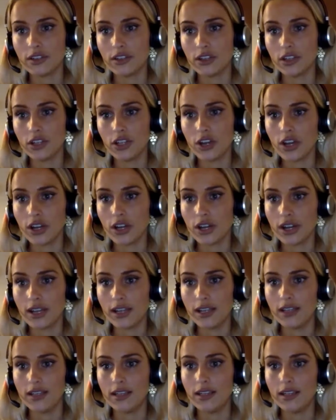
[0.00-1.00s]
a lot
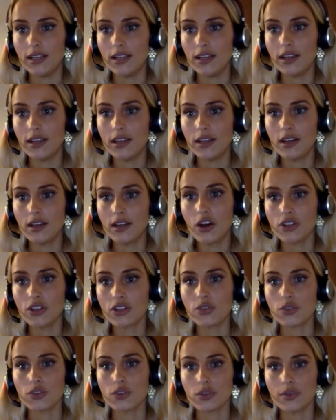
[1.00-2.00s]
on
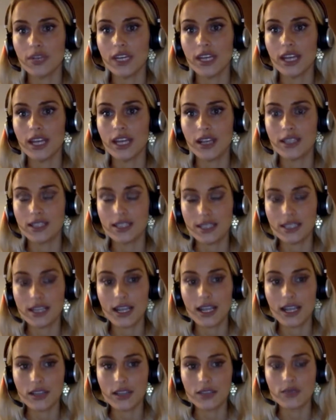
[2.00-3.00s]
social media
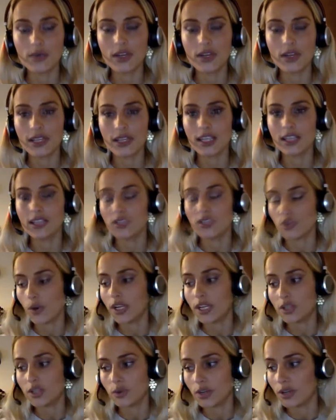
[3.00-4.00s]
today as well, like in
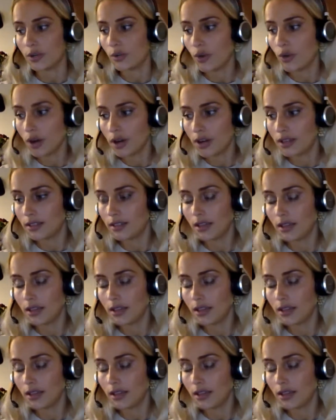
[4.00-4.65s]
2021.